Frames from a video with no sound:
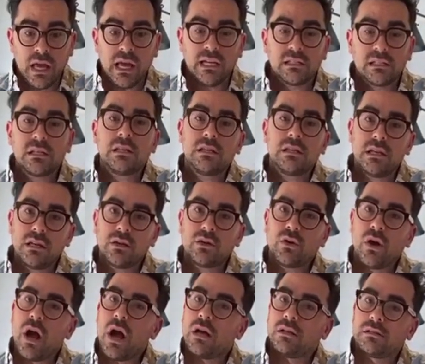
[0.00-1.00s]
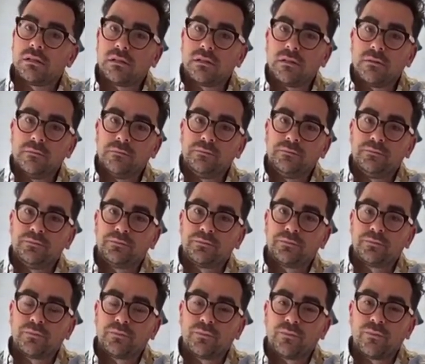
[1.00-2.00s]
It's a thin crust.
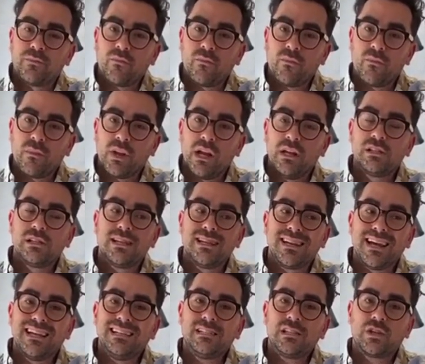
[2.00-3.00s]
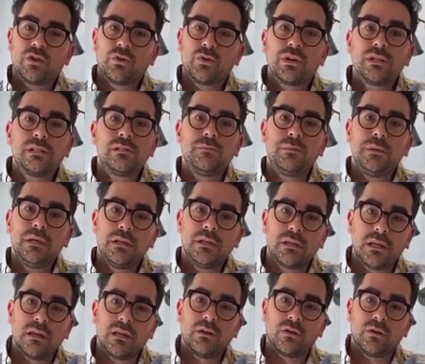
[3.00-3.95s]
It's a nice crispy thin